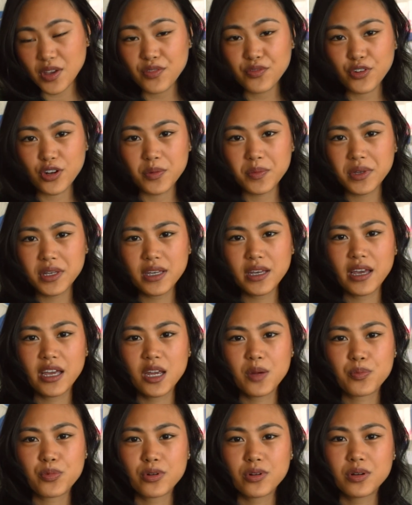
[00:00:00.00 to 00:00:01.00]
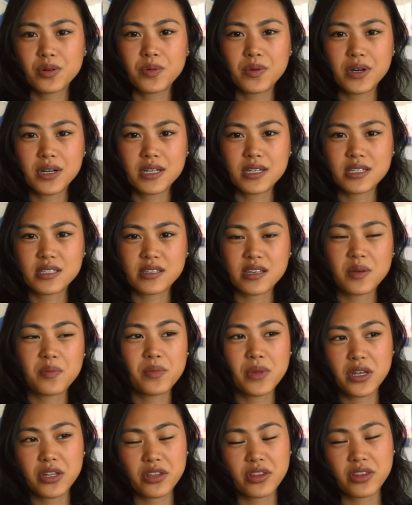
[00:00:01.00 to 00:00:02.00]
For me, April was a
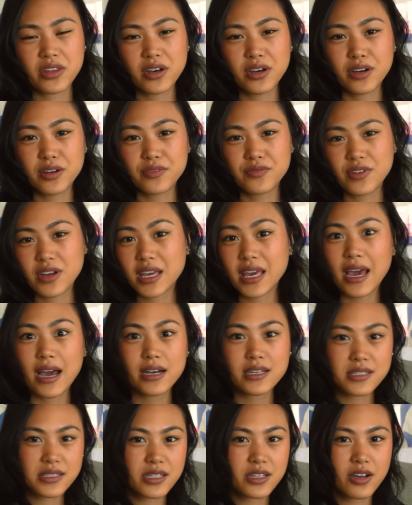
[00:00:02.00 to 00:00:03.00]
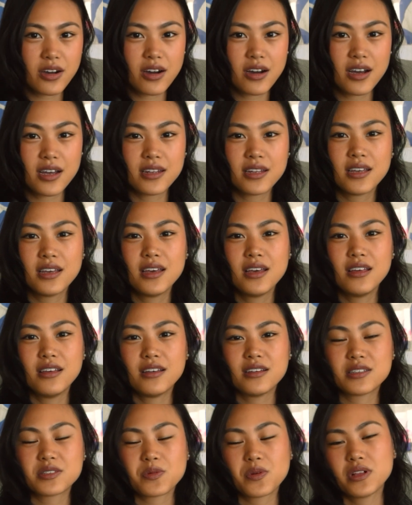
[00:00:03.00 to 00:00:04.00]
month of casting on
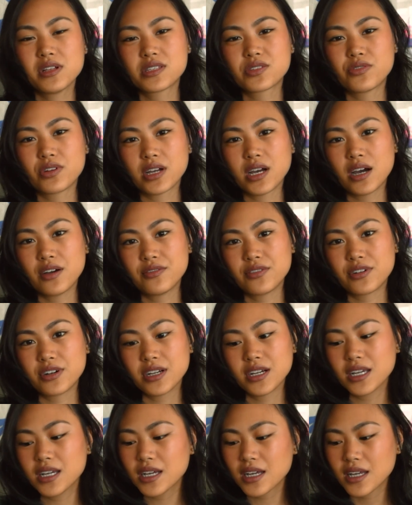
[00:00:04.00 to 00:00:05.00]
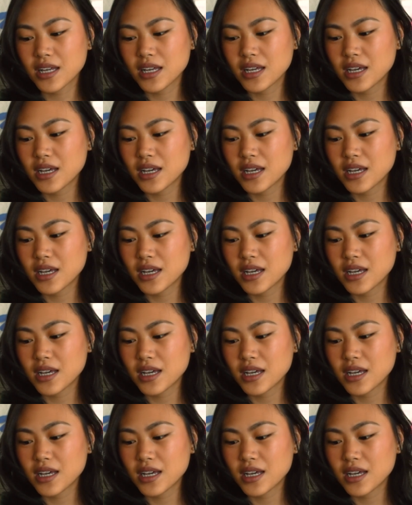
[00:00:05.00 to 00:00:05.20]
as well as recovery.